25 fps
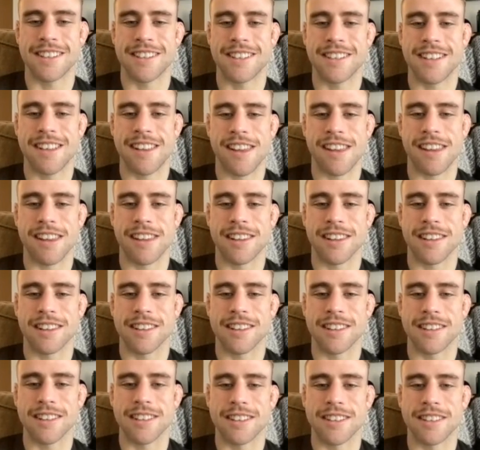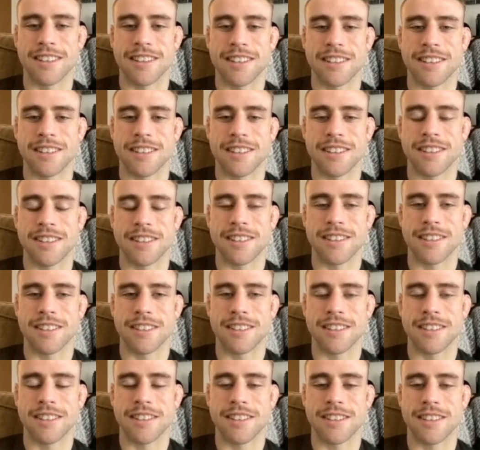
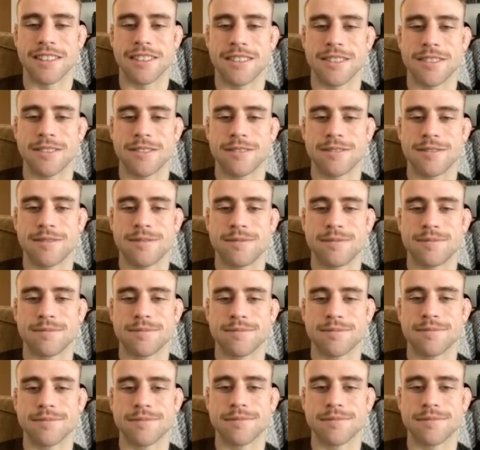[no speech]